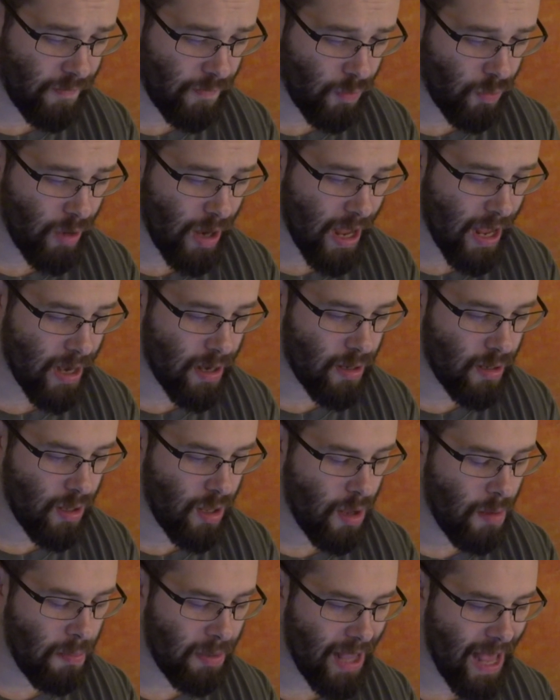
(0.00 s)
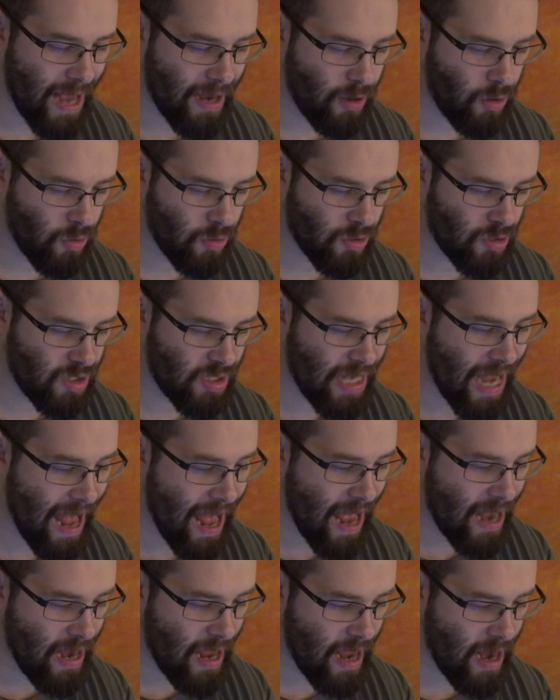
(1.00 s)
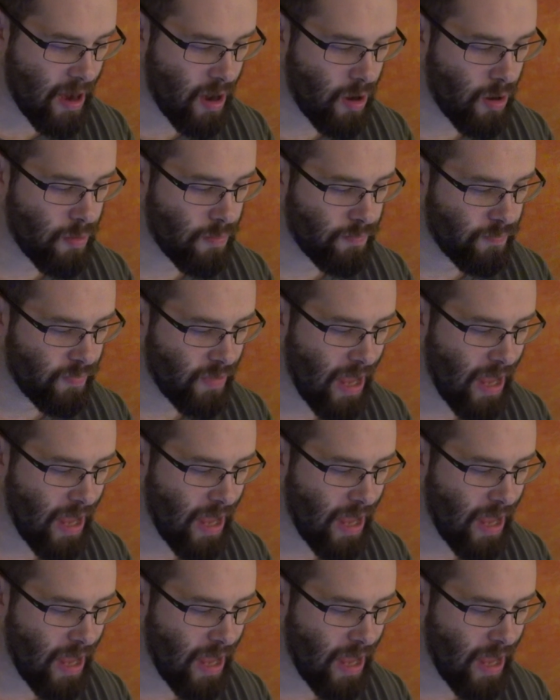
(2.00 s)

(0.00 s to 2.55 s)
forehead, black or sad hair,